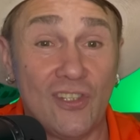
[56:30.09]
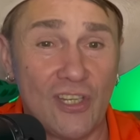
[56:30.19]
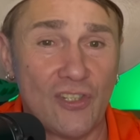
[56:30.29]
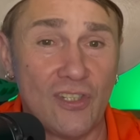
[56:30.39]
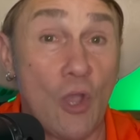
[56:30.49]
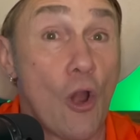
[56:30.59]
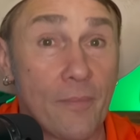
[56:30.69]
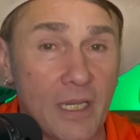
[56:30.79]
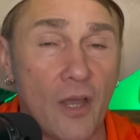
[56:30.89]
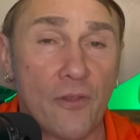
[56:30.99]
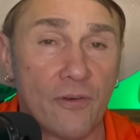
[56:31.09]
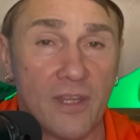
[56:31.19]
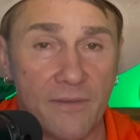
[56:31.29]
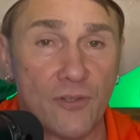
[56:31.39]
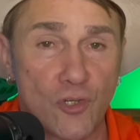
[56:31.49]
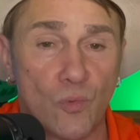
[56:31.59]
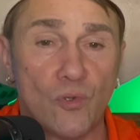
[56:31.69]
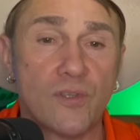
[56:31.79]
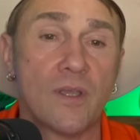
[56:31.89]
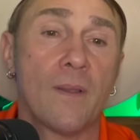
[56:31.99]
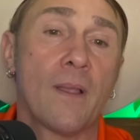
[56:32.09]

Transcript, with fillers: such as harming other individuals.